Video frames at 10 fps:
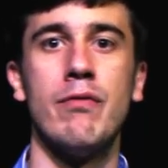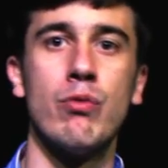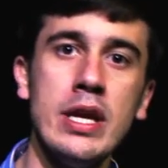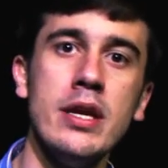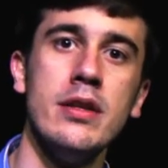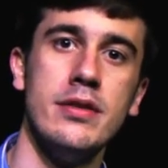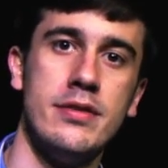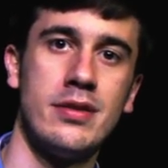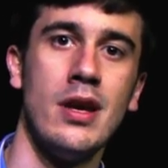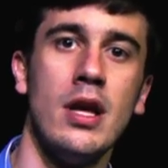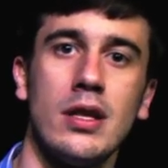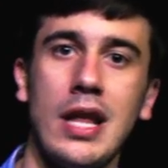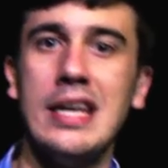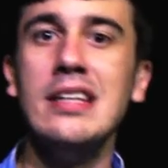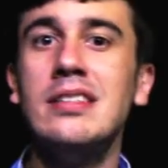reads like
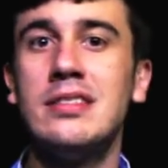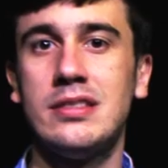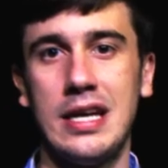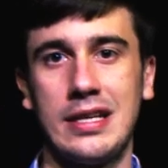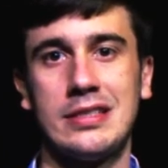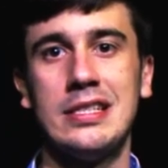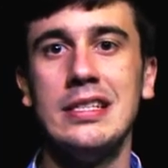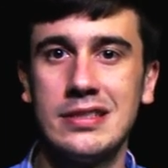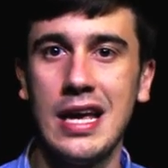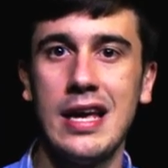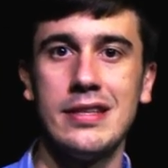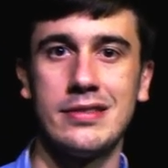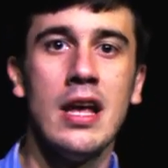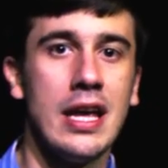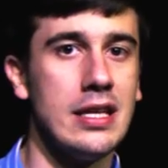he's 6. He says
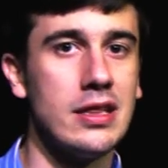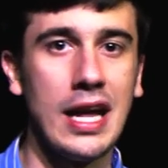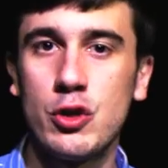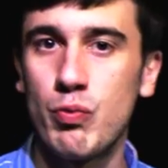he'd like to